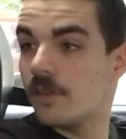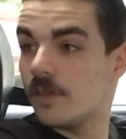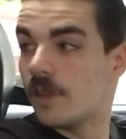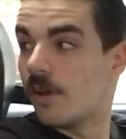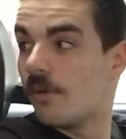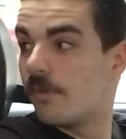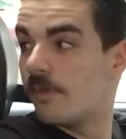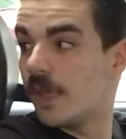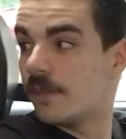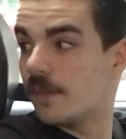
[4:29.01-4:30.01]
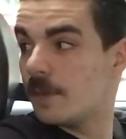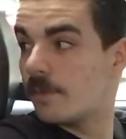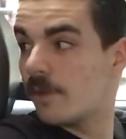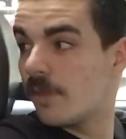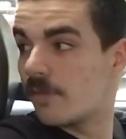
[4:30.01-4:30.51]
it's
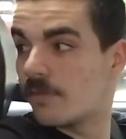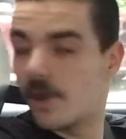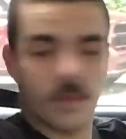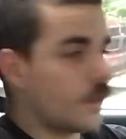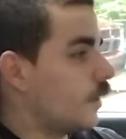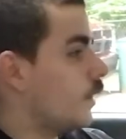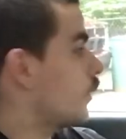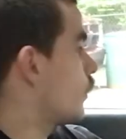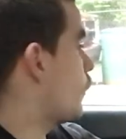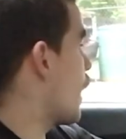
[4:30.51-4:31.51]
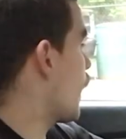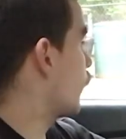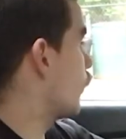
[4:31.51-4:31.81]
deeper on the front than it is in the back,